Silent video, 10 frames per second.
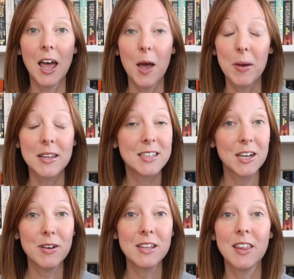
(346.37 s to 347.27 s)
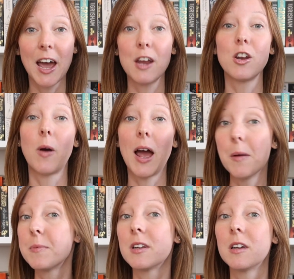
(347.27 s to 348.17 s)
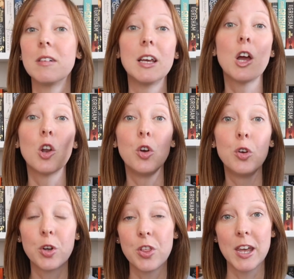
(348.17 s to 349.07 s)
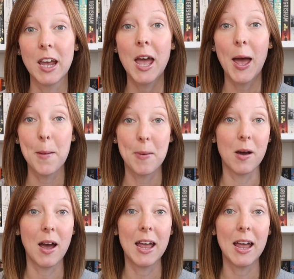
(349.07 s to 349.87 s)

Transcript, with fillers: Um, a series that I know absolutely nothing about.